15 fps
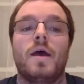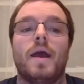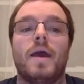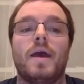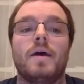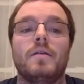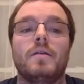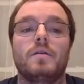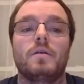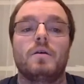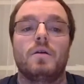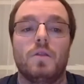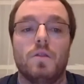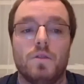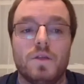And
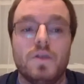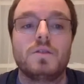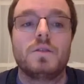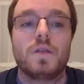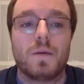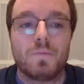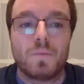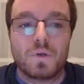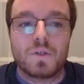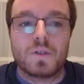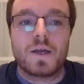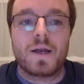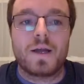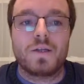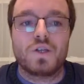these numbers
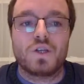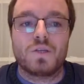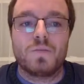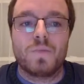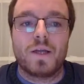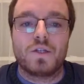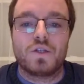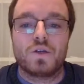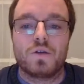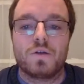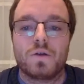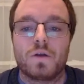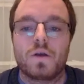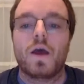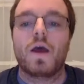that I just
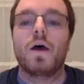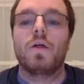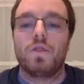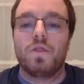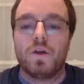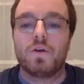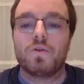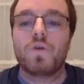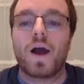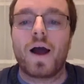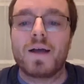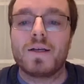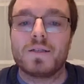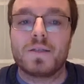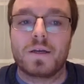mentioned they're
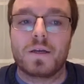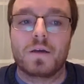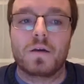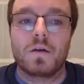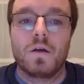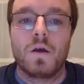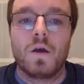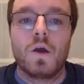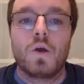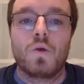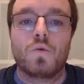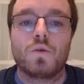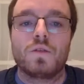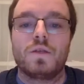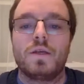rising.
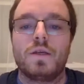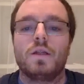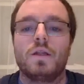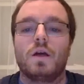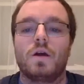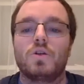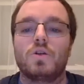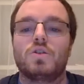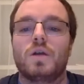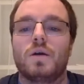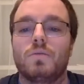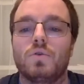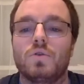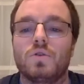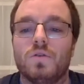We're seeing large
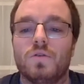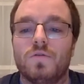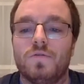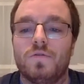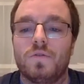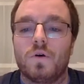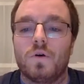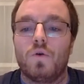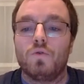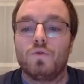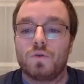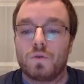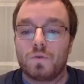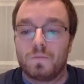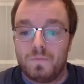numbers of
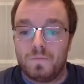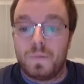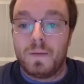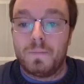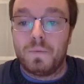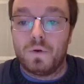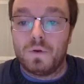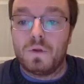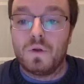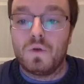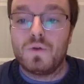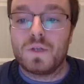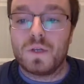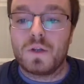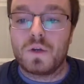older people
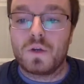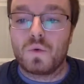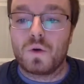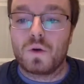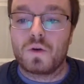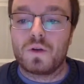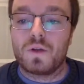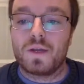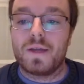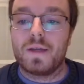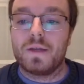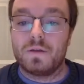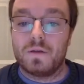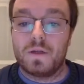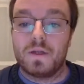losing their
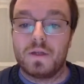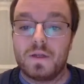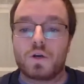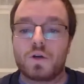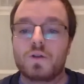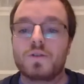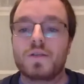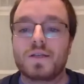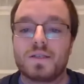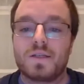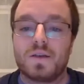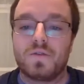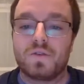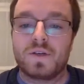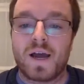work-related insurance as
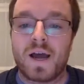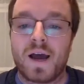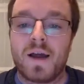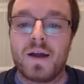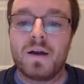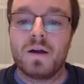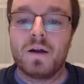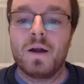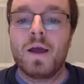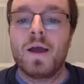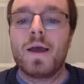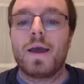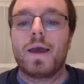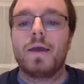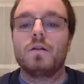they retire,
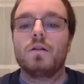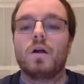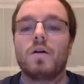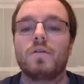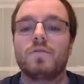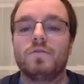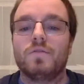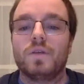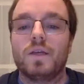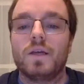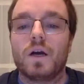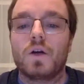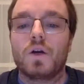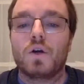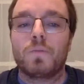and a lot of
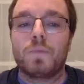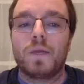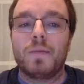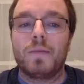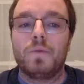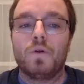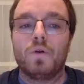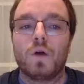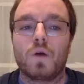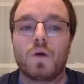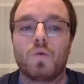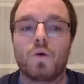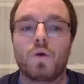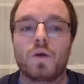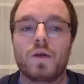younger people are
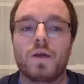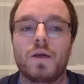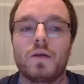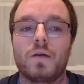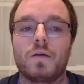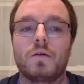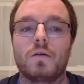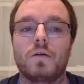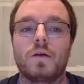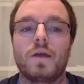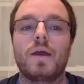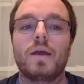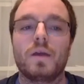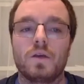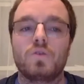working
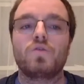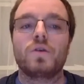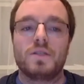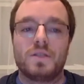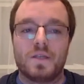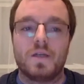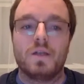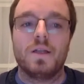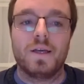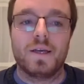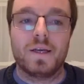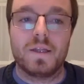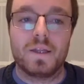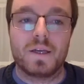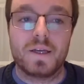increasingly
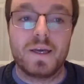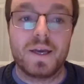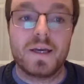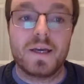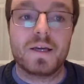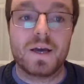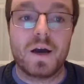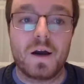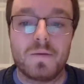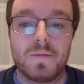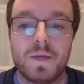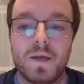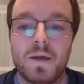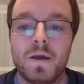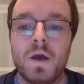in the gig
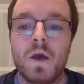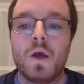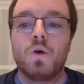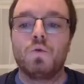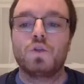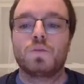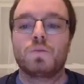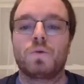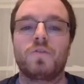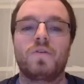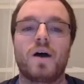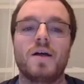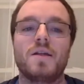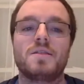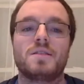economy, which
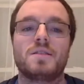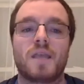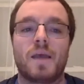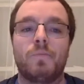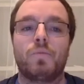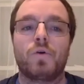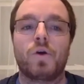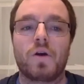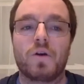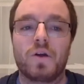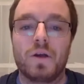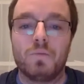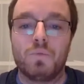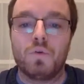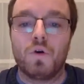provides temporary
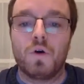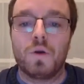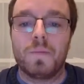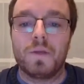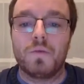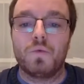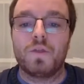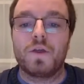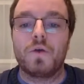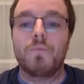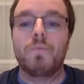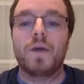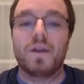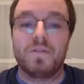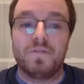employment
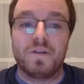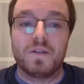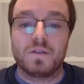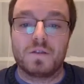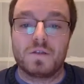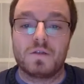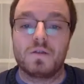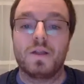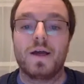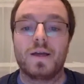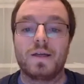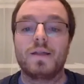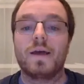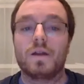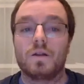without benefits
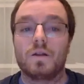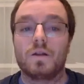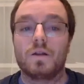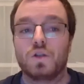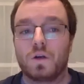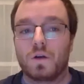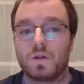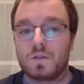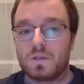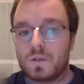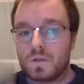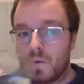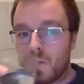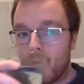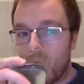like dental insurance.